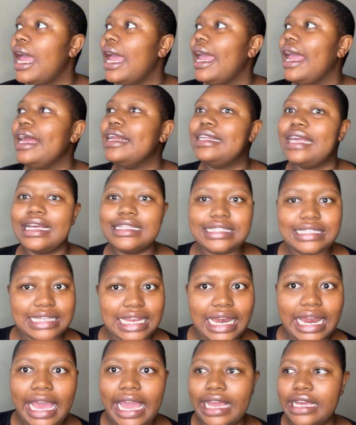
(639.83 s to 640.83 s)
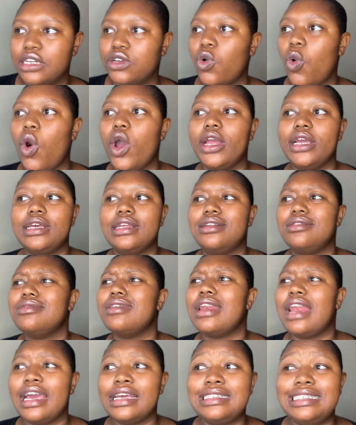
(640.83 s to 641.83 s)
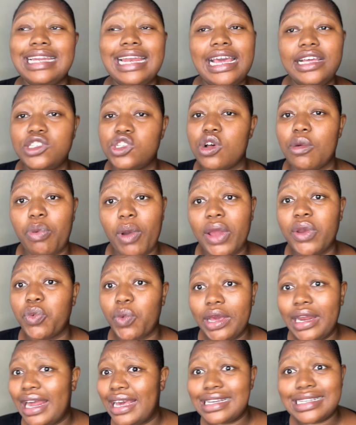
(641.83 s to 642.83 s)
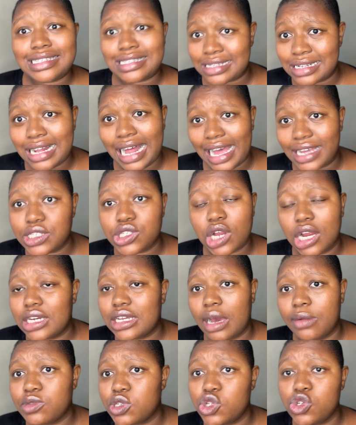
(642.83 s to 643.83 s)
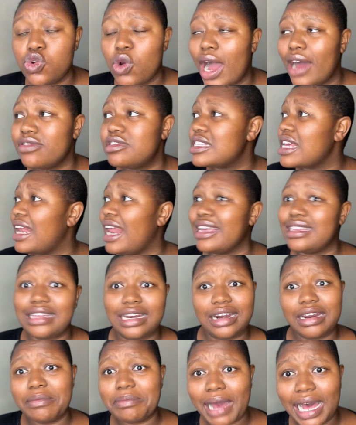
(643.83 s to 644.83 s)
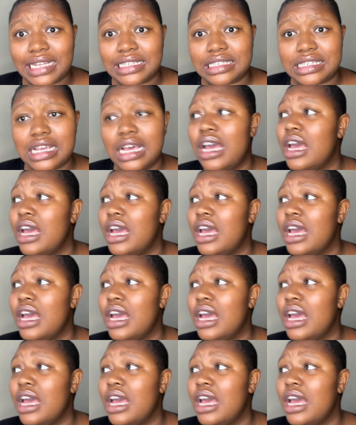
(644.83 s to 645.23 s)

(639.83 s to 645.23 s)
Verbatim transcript: it gets delayed or like delayed to a point where like it still has not come to you after like three months,